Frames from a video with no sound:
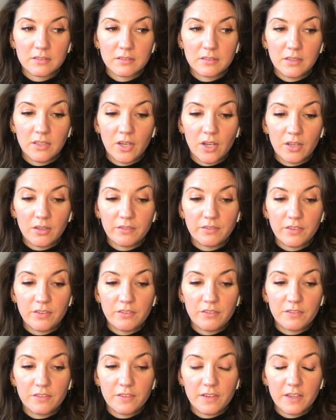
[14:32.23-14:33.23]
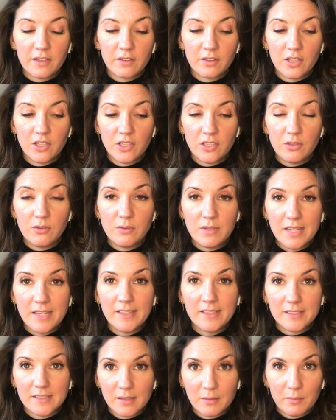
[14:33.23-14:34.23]
you know, if you feel that you
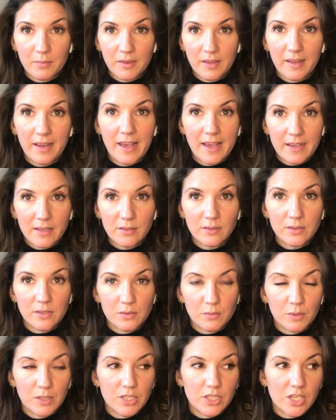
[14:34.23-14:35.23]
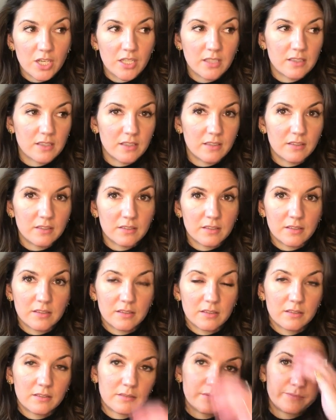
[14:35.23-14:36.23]
need something else which isn't
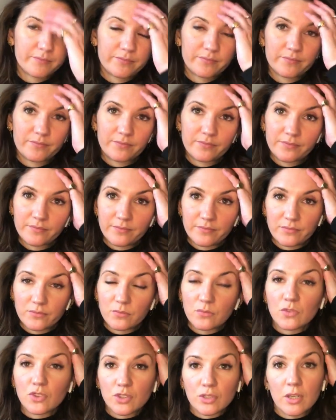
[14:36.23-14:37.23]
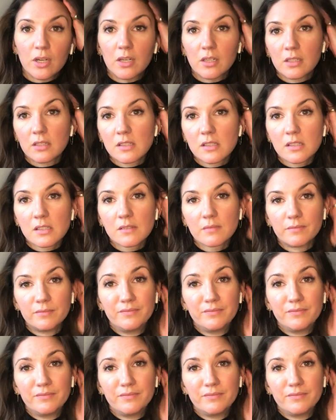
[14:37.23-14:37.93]
drugs,